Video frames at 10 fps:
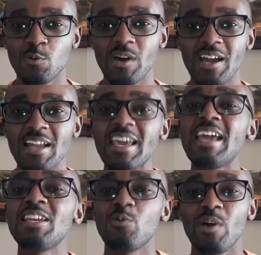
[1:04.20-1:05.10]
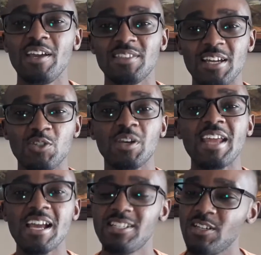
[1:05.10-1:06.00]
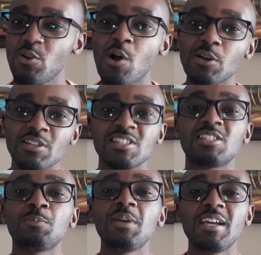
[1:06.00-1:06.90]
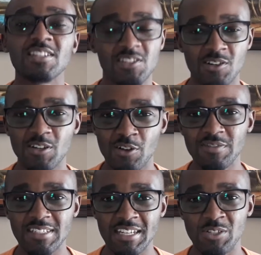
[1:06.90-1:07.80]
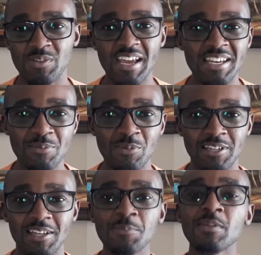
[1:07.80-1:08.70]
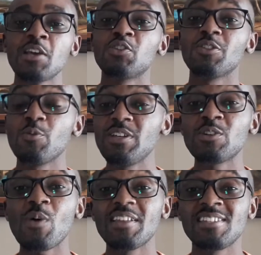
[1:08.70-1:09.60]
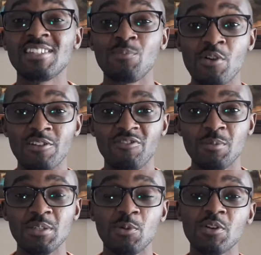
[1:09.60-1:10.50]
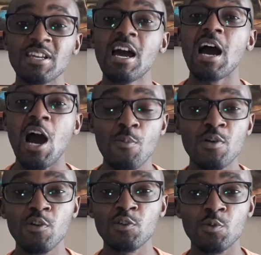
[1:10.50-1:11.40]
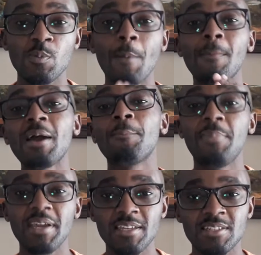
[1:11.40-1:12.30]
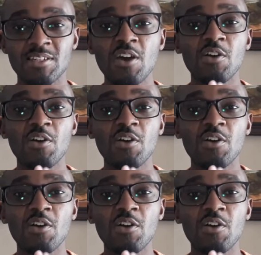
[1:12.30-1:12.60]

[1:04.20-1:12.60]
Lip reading: way and any way that you can actually go out and speak and start a conversation with anybody. So the reason why this is important for me is because I'll be going to my biggest